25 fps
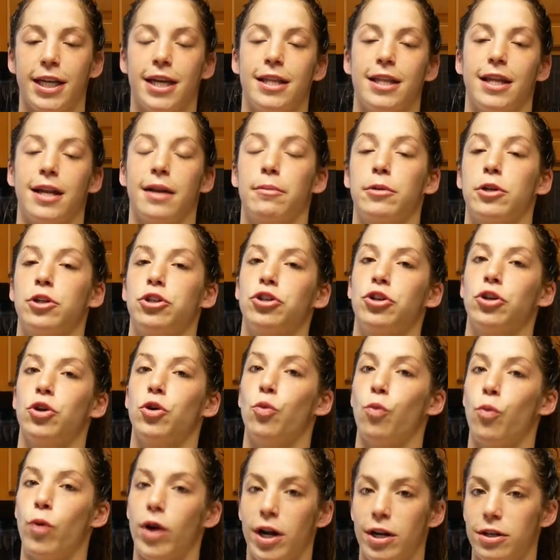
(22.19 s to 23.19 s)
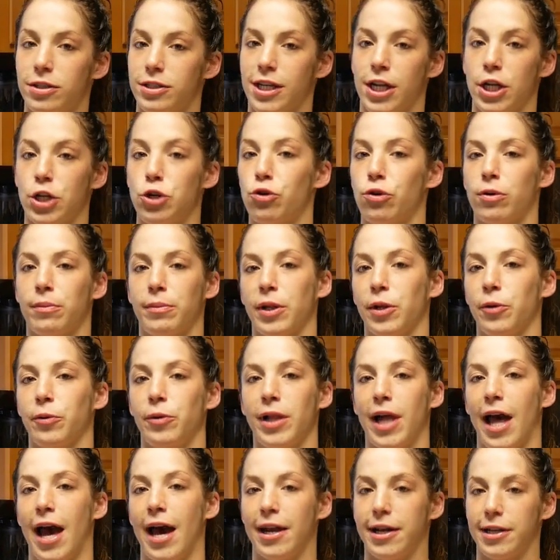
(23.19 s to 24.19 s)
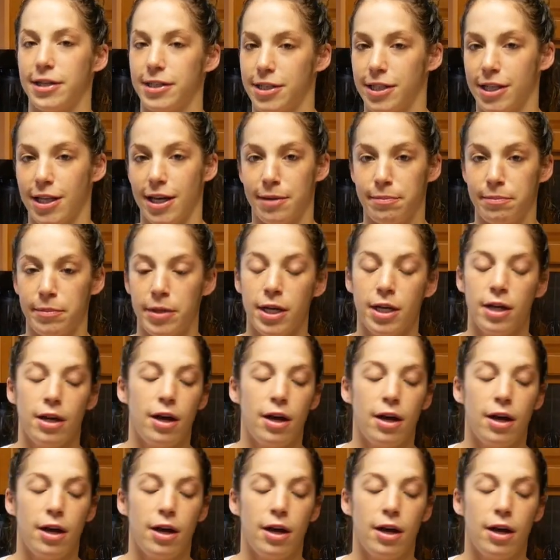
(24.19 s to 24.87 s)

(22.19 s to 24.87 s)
And then I'm going to show you what else I normally will add into them.